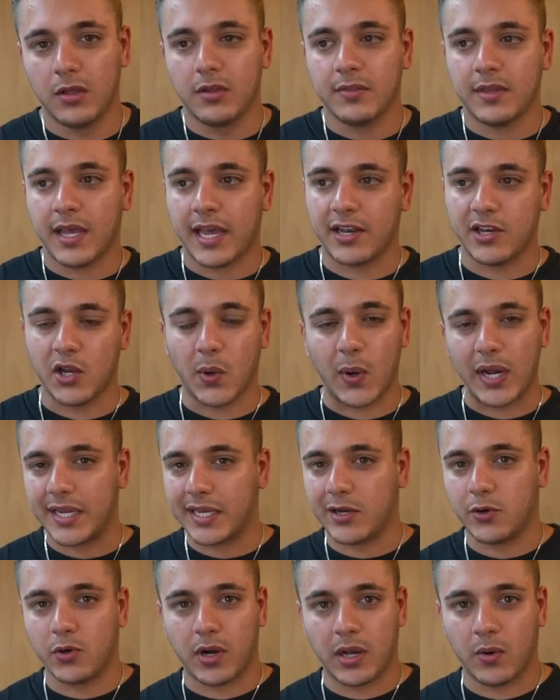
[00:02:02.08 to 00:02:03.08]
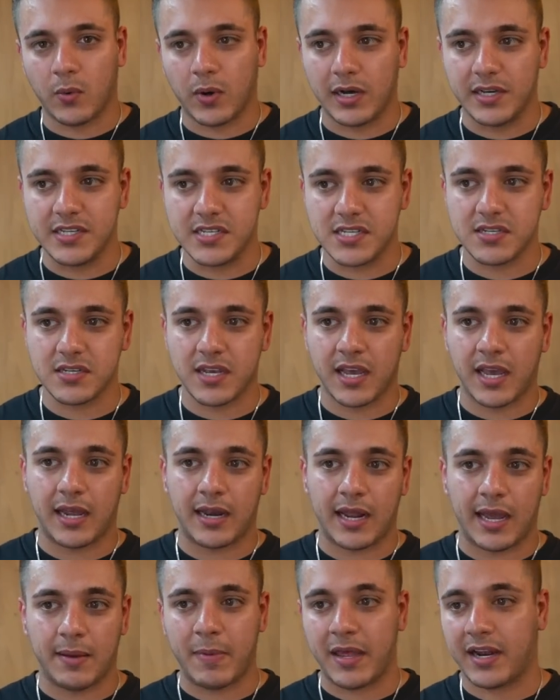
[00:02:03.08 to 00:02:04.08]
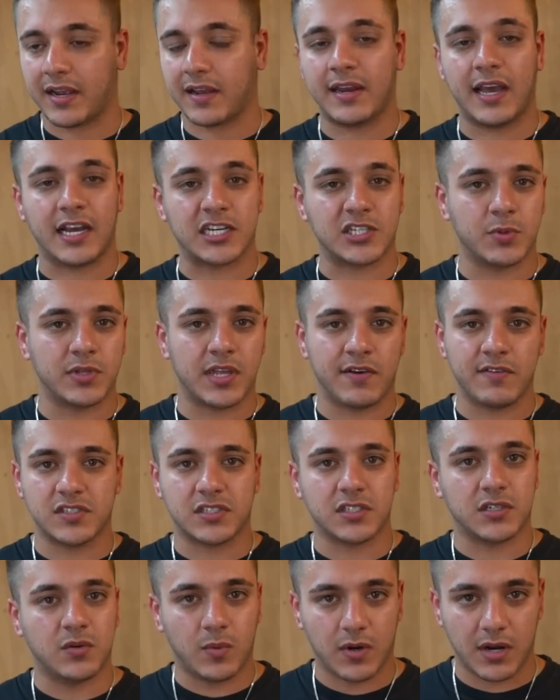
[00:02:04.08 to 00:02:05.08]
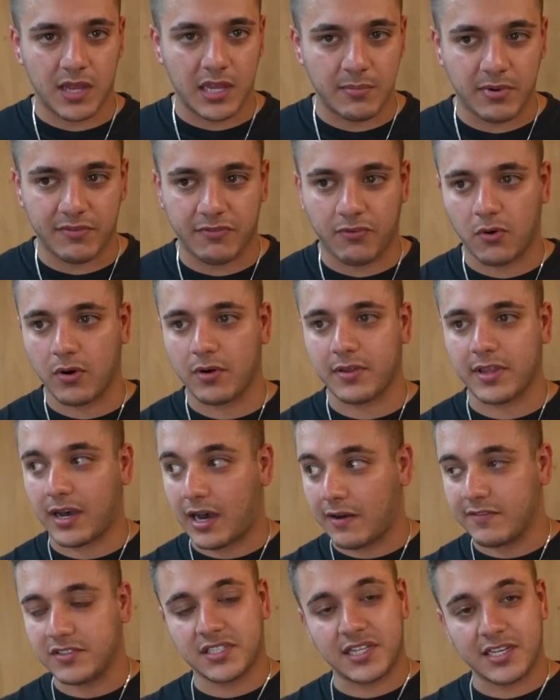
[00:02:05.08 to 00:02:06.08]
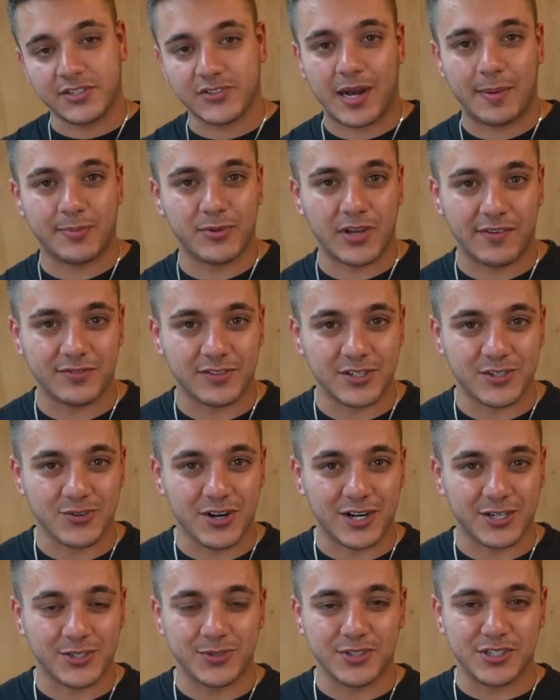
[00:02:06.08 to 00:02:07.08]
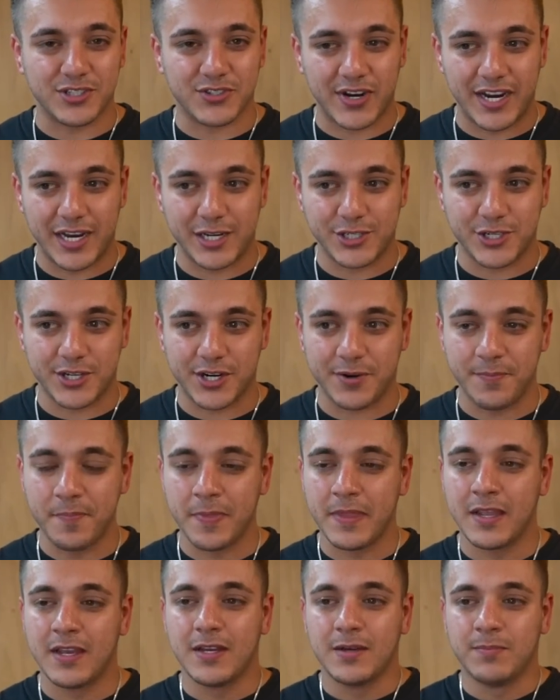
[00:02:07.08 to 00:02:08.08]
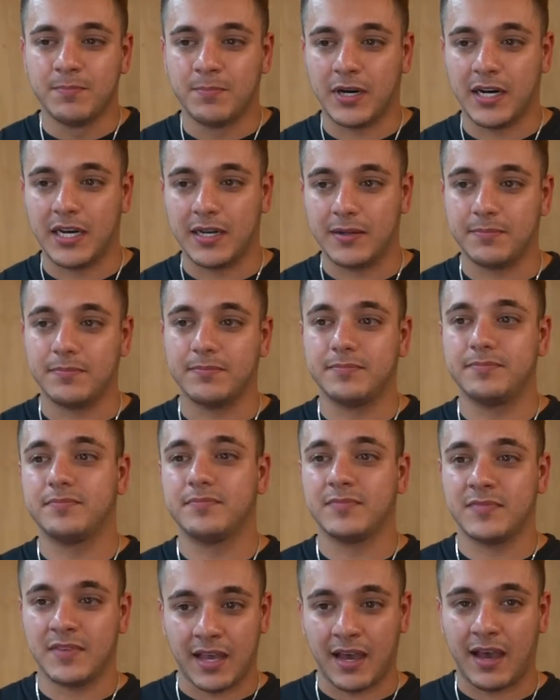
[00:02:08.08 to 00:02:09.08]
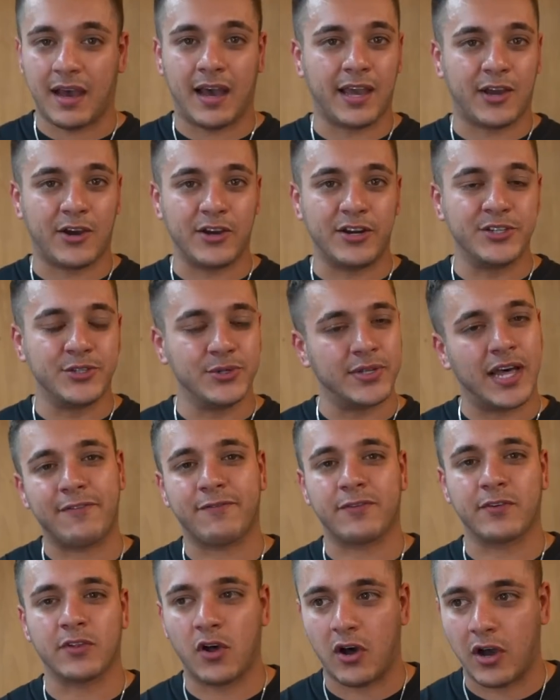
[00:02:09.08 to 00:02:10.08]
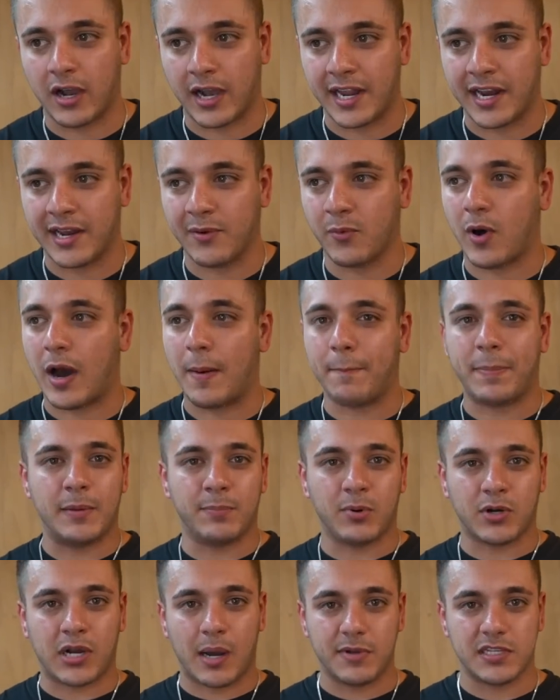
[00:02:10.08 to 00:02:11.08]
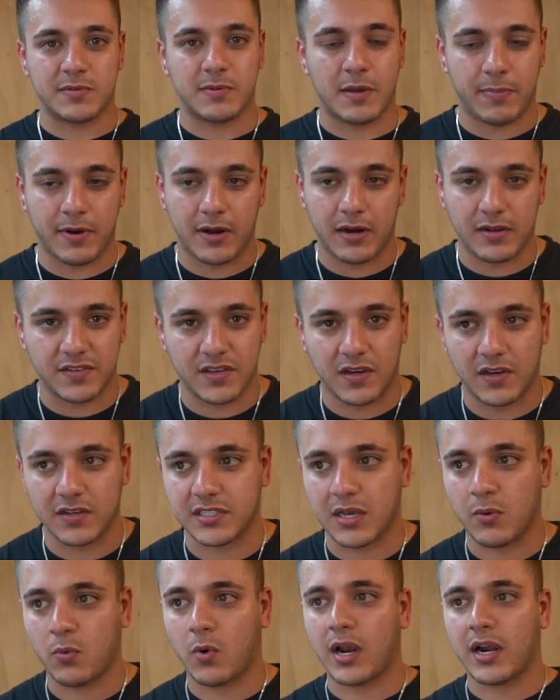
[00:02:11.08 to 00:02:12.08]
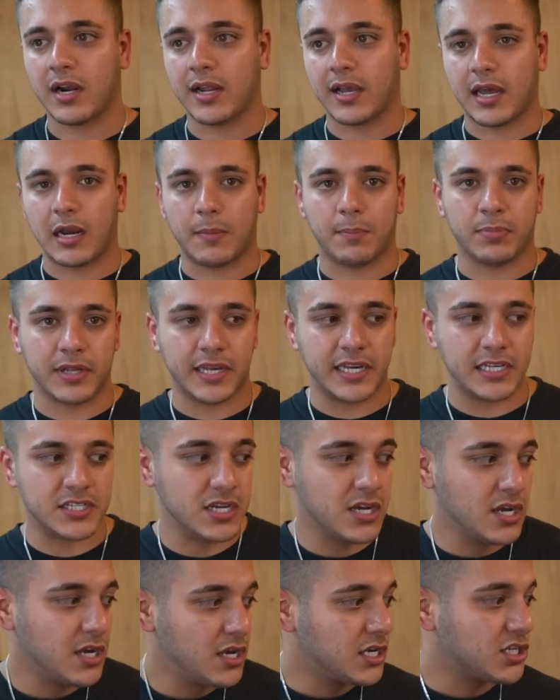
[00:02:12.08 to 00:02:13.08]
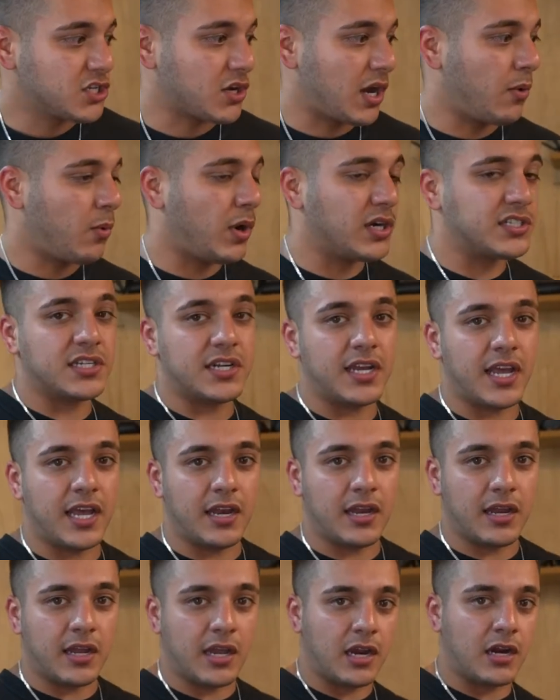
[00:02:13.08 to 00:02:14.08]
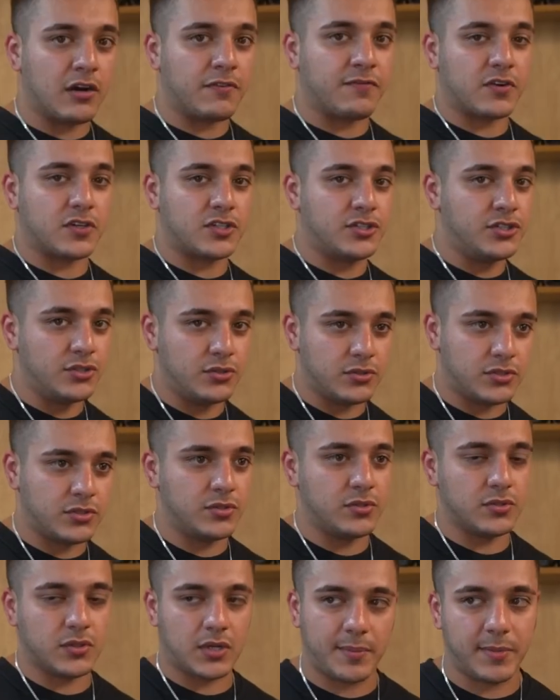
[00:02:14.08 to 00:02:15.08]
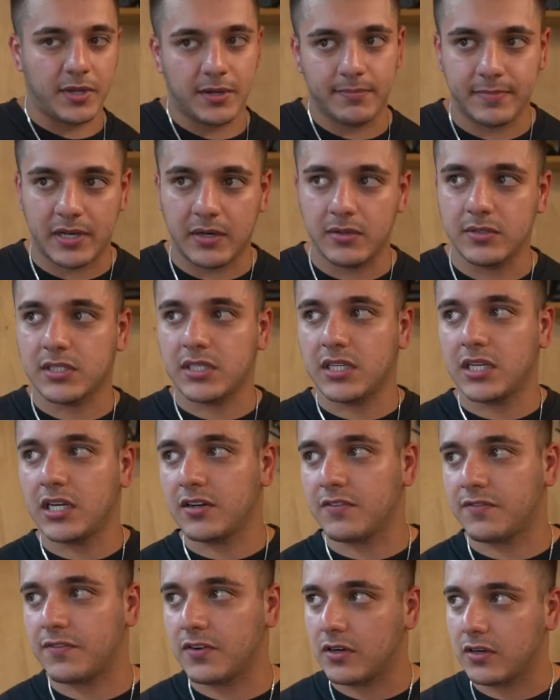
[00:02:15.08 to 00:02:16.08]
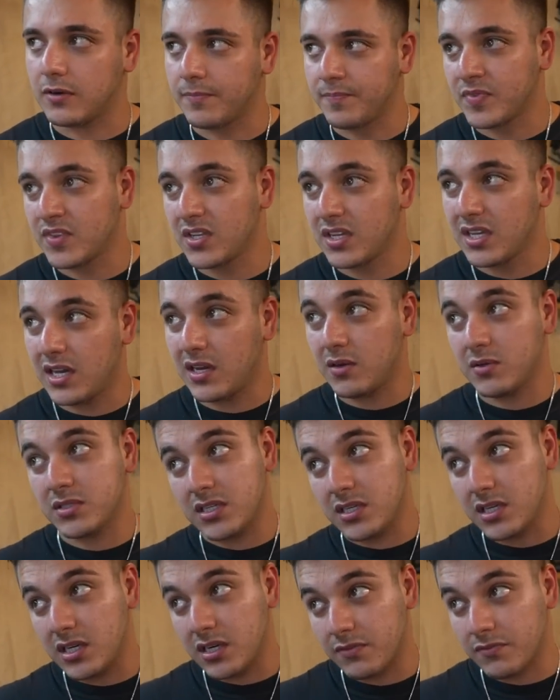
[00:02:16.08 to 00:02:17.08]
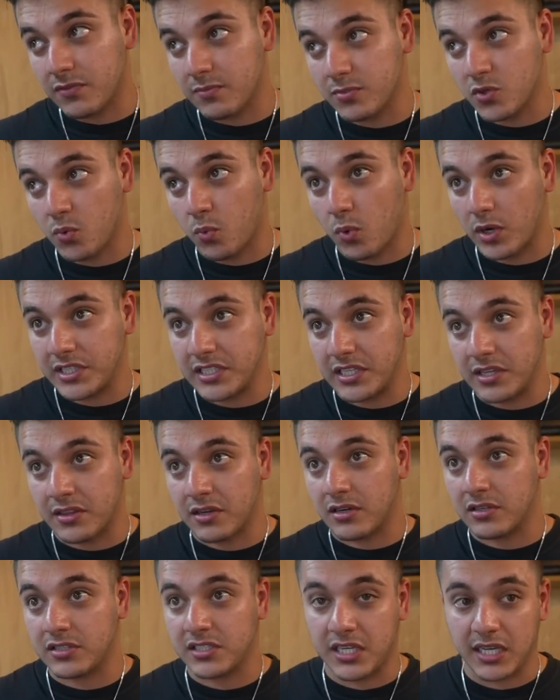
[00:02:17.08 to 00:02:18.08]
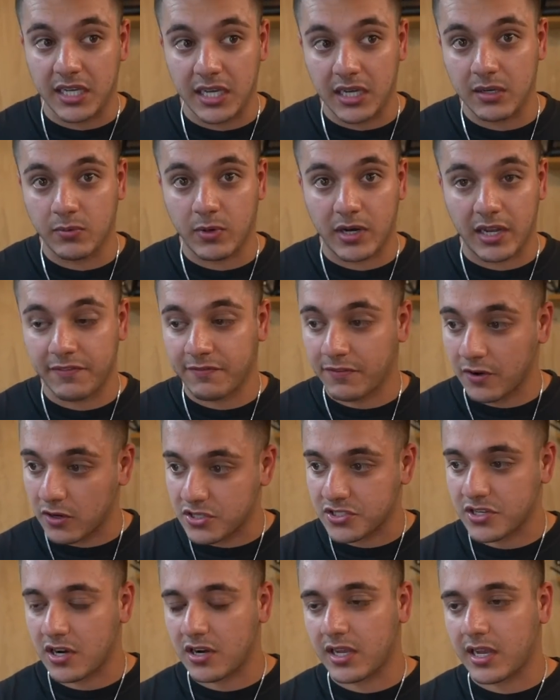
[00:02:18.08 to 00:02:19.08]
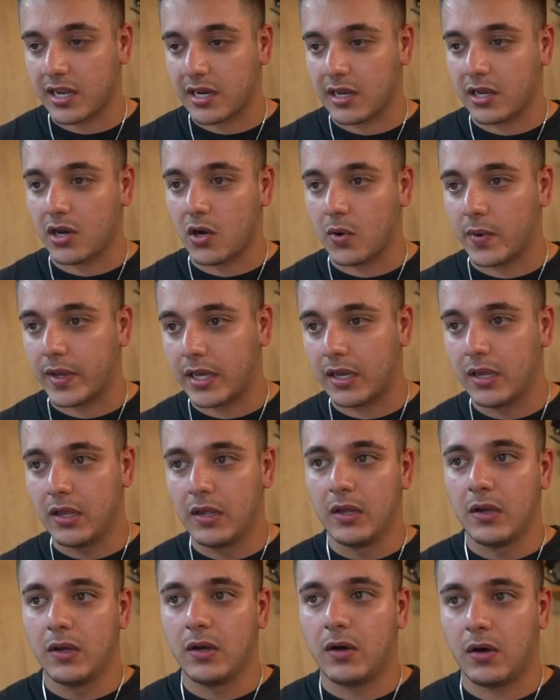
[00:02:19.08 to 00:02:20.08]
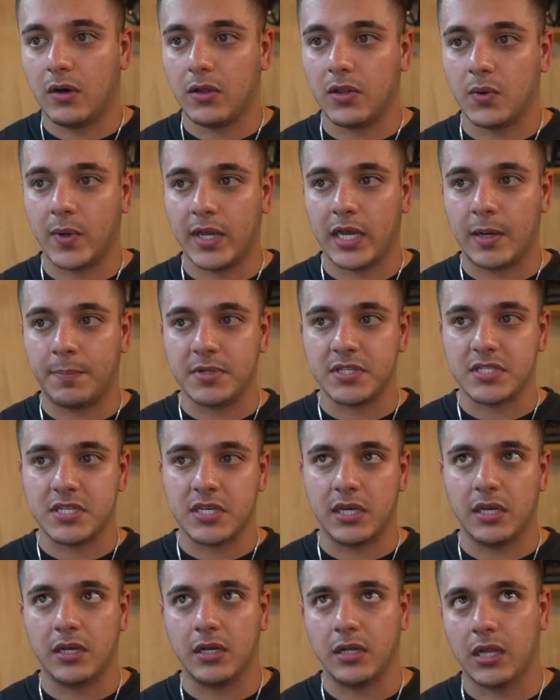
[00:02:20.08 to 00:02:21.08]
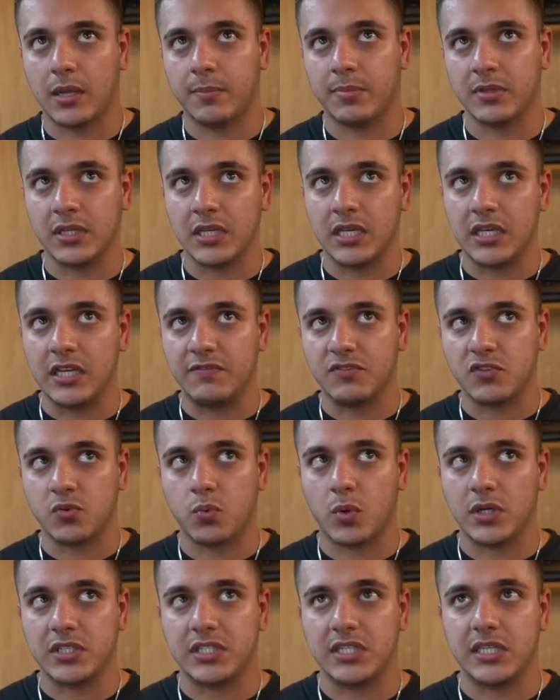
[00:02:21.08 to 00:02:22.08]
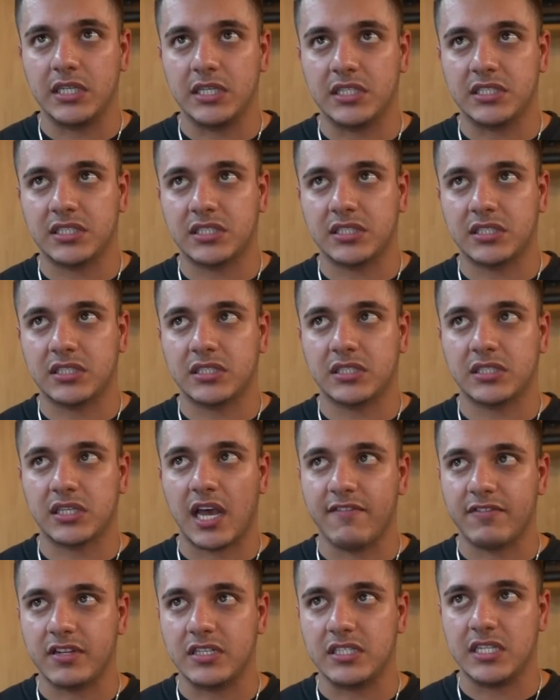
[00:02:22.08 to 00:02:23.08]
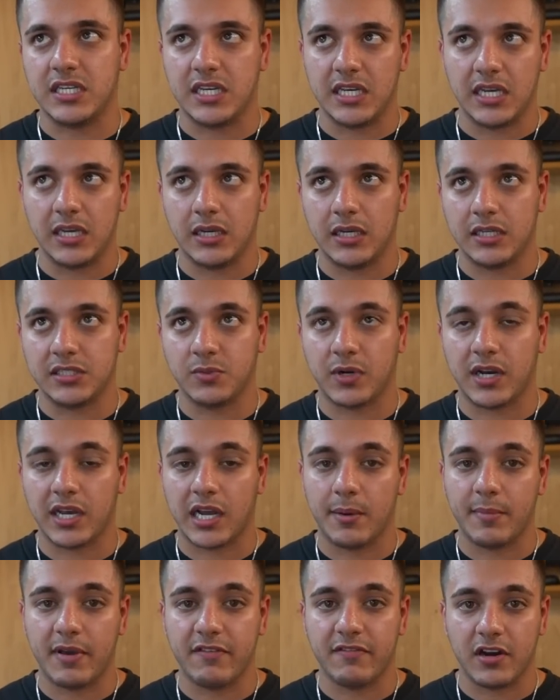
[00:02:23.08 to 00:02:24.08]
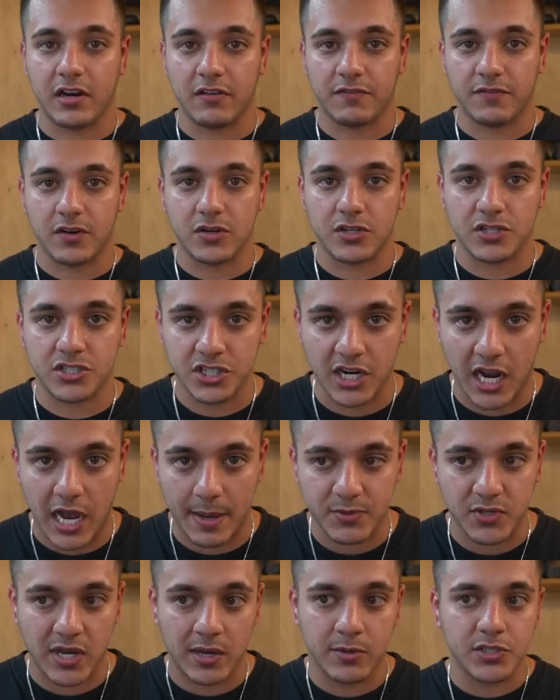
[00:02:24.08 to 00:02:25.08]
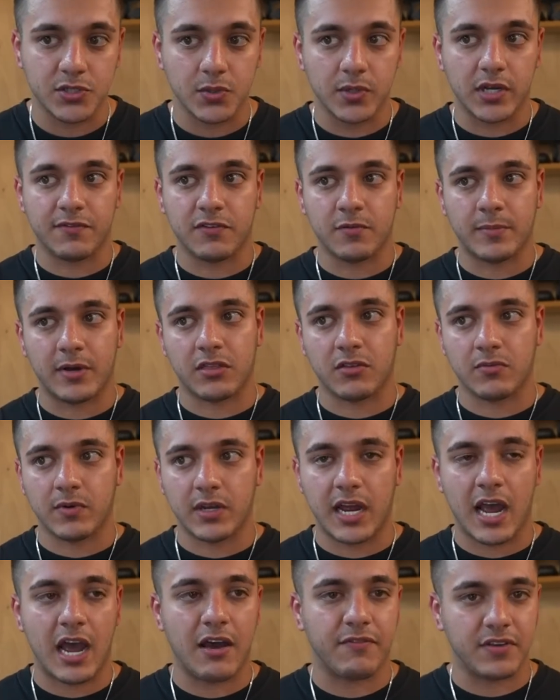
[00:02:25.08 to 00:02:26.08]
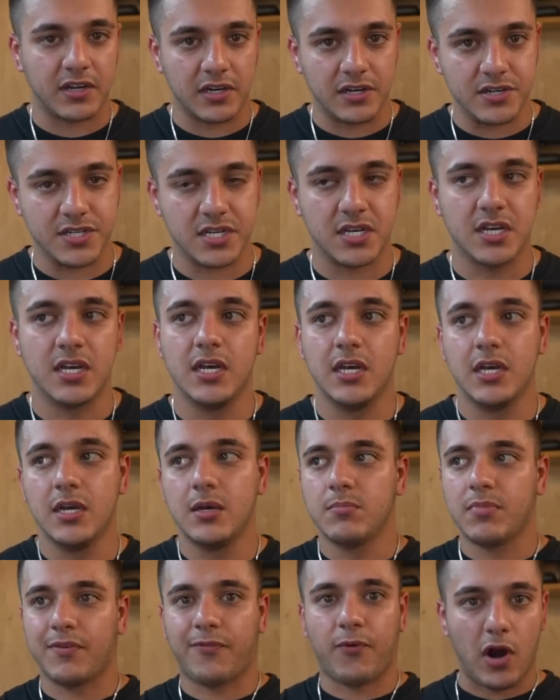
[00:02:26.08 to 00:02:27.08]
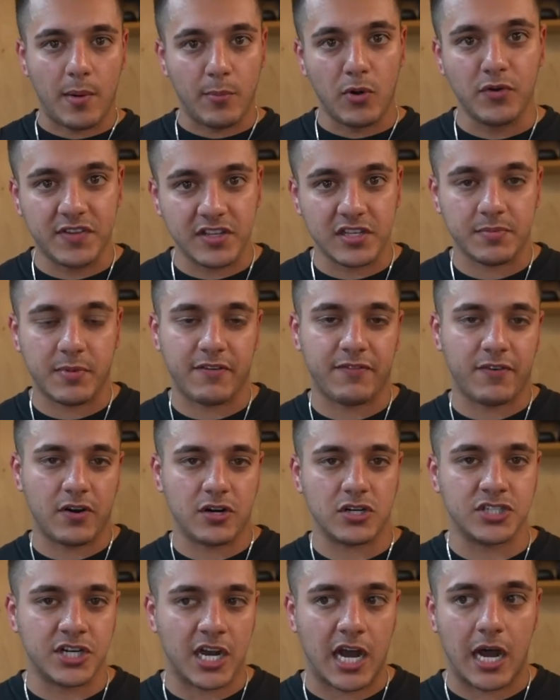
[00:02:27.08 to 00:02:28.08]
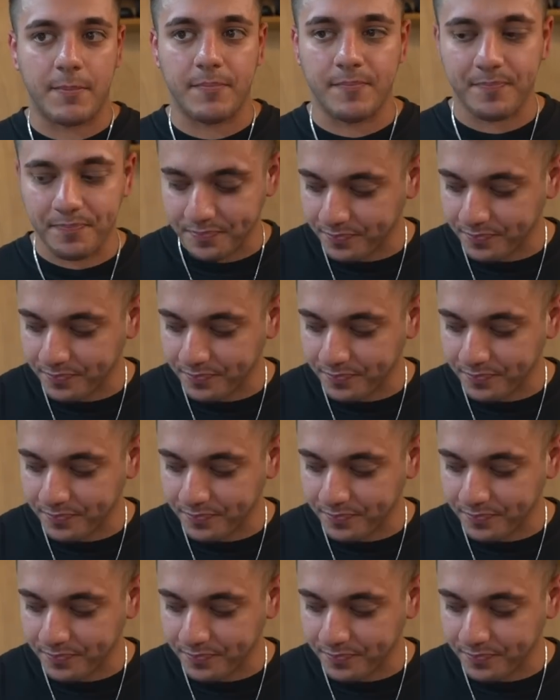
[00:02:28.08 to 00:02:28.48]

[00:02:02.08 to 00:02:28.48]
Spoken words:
They had no idea who I was, and I made a connection with every single one of them before they dropped off the truck to a stranger. But yeah, I couldn't do that for long. I didn't want people coming to my parents' house. I wanted to get a place. So I wasn't in here for I was in here from 2013 when I first started getting going, all the way up until I believe 2017 is when I got my very first shop. So I was doing it for about 3.5 years before I moved into my first shop.